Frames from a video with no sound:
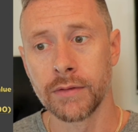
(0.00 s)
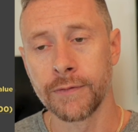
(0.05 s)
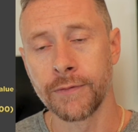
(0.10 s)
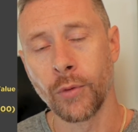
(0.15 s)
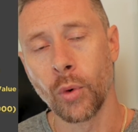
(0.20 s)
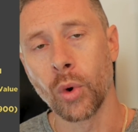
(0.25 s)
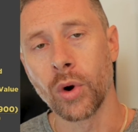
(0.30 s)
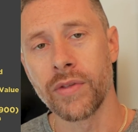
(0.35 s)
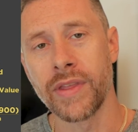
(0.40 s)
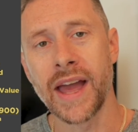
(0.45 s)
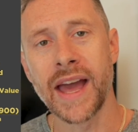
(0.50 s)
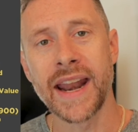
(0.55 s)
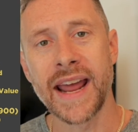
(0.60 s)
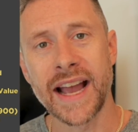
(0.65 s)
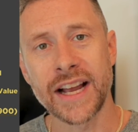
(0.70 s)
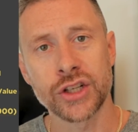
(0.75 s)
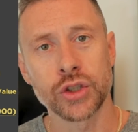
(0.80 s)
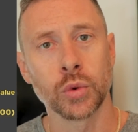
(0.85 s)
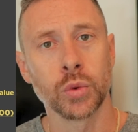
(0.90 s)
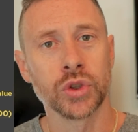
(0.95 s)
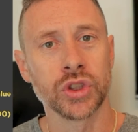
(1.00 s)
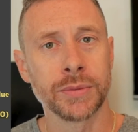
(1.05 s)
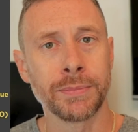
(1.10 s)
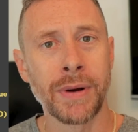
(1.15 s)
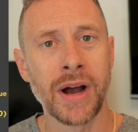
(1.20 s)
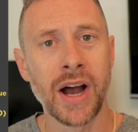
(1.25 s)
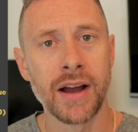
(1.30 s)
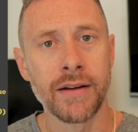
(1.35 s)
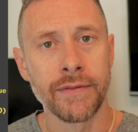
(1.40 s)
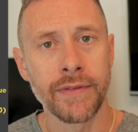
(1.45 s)
for that actual
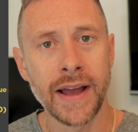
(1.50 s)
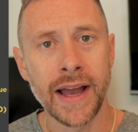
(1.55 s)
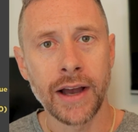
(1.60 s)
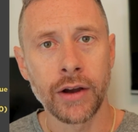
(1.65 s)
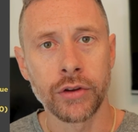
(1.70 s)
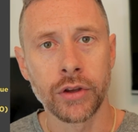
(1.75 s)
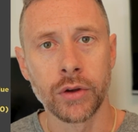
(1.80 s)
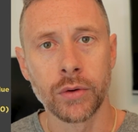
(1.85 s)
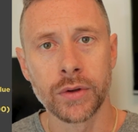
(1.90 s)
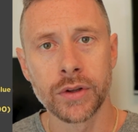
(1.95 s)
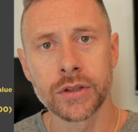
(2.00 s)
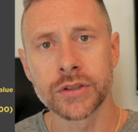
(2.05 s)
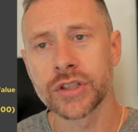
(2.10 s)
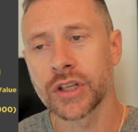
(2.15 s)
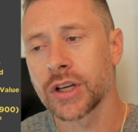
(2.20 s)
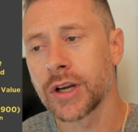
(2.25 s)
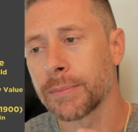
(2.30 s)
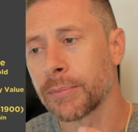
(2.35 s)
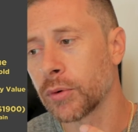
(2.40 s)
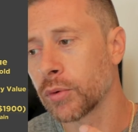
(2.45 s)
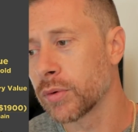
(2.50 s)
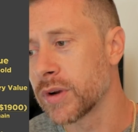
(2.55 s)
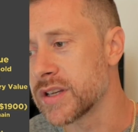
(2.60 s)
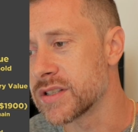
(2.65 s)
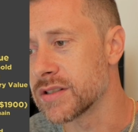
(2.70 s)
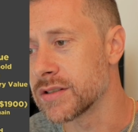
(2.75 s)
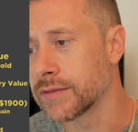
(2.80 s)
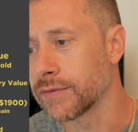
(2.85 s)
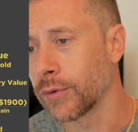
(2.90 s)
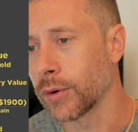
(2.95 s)
spot value. And there's a couple
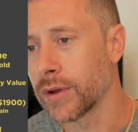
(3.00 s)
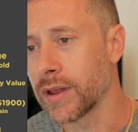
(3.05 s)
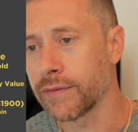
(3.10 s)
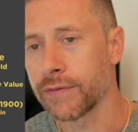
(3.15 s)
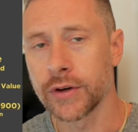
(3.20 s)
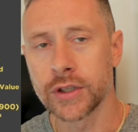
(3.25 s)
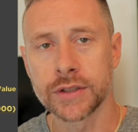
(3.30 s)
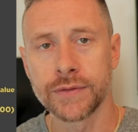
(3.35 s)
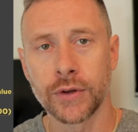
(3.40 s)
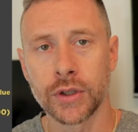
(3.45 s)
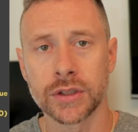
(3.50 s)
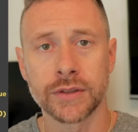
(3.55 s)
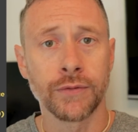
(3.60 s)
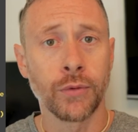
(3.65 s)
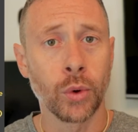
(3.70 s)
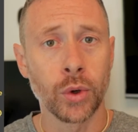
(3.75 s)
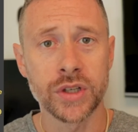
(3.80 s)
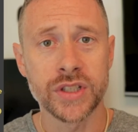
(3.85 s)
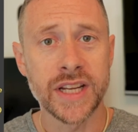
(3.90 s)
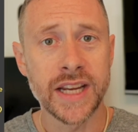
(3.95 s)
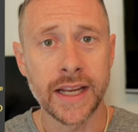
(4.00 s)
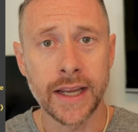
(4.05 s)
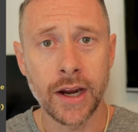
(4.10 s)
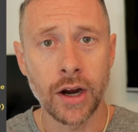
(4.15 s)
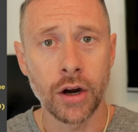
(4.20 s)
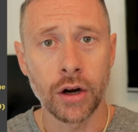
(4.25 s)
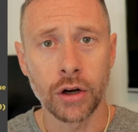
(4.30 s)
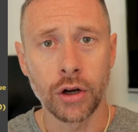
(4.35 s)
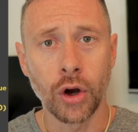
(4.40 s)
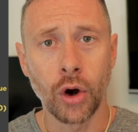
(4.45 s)
reasons for that. First of all, it's 14
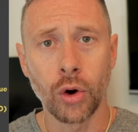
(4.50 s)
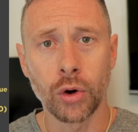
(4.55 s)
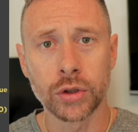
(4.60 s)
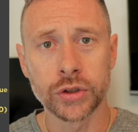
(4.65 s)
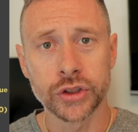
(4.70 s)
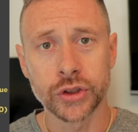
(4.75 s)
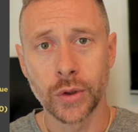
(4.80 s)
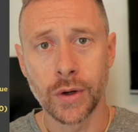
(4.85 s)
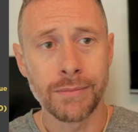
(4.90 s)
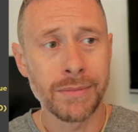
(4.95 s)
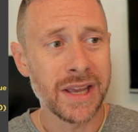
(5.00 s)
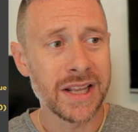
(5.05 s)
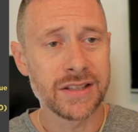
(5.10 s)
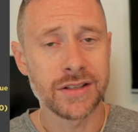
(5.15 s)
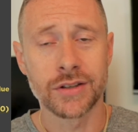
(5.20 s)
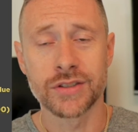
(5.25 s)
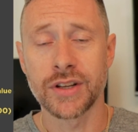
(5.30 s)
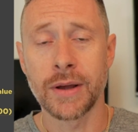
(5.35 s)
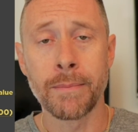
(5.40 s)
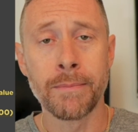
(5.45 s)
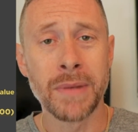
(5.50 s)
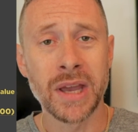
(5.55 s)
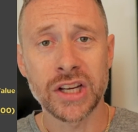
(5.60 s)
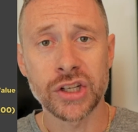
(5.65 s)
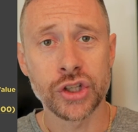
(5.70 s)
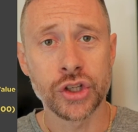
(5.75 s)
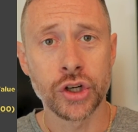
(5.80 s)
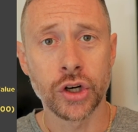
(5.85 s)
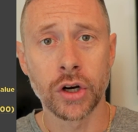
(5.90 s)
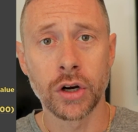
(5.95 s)
karat gold, so it means there's a
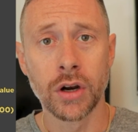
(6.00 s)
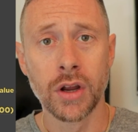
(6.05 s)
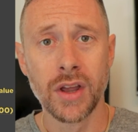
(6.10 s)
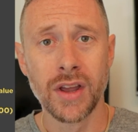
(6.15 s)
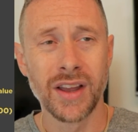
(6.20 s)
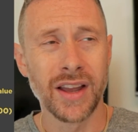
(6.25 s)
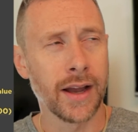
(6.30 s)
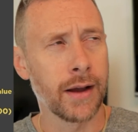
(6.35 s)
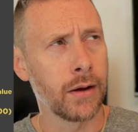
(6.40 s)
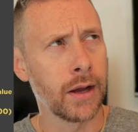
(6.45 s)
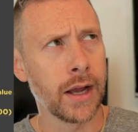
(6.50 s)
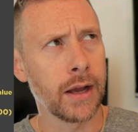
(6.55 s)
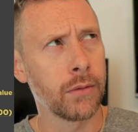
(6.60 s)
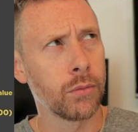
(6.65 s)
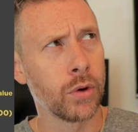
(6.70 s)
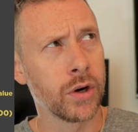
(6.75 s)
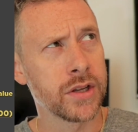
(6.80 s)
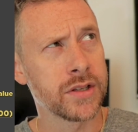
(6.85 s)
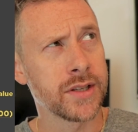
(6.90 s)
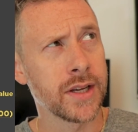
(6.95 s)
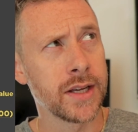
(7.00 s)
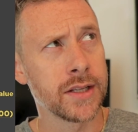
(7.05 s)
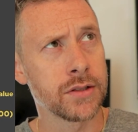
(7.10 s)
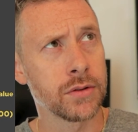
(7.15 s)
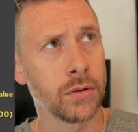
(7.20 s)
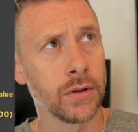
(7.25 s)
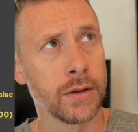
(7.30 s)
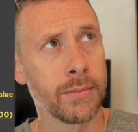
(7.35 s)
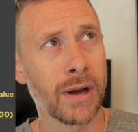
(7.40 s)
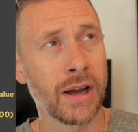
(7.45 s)
mixture. I want to say it's
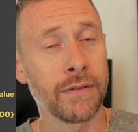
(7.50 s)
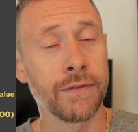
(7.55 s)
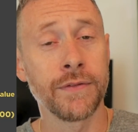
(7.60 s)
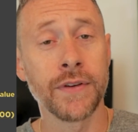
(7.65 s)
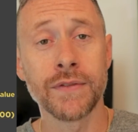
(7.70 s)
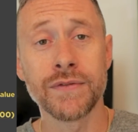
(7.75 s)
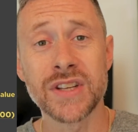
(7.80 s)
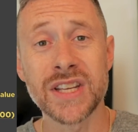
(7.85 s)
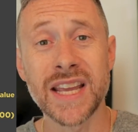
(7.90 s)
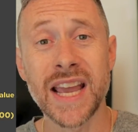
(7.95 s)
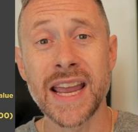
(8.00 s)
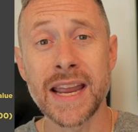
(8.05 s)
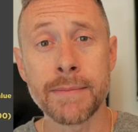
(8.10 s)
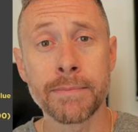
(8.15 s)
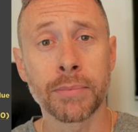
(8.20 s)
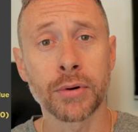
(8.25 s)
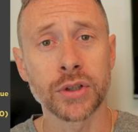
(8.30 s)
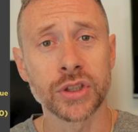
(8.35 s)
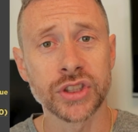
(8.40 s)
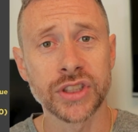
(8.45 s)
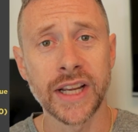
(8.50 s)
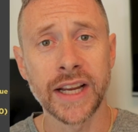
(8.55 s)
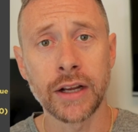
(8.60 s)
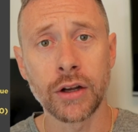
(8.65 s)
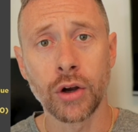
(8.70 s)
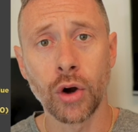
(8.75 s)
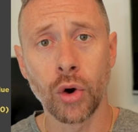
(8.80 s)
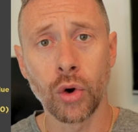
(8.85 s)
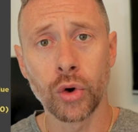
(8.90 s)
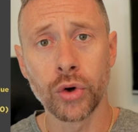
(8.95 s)
only about
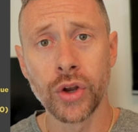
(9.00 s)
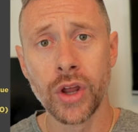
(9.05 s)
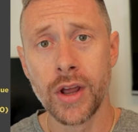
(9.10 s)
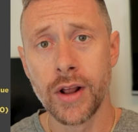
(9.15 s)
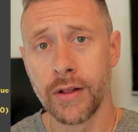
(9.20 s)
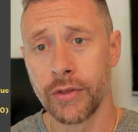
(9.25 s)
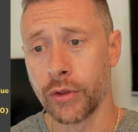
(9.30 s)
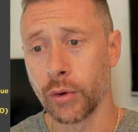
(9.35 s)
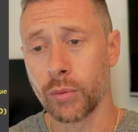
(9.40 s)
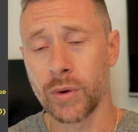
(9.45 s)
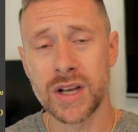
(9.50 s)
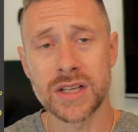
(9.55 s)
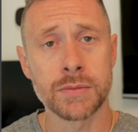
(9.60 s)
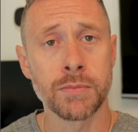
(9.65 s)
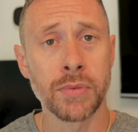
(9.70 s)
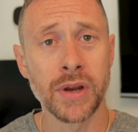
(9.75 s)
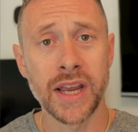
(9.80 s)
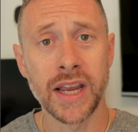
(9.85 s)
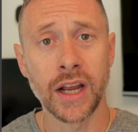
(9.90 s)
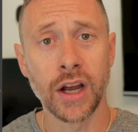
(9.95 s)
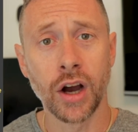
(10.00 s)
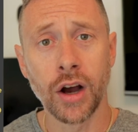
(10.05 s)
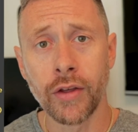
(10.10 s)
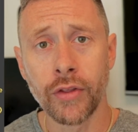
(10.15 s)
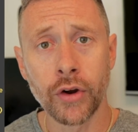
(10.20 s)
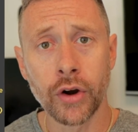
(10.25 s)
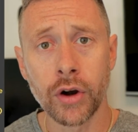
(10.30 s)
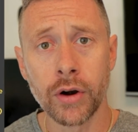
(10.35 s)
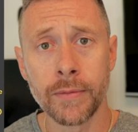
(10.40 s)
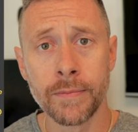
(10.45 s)
58% gold, the rest being
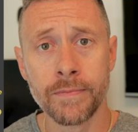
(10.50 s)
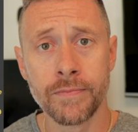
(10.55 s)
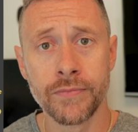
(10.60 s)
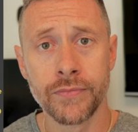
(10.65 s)
other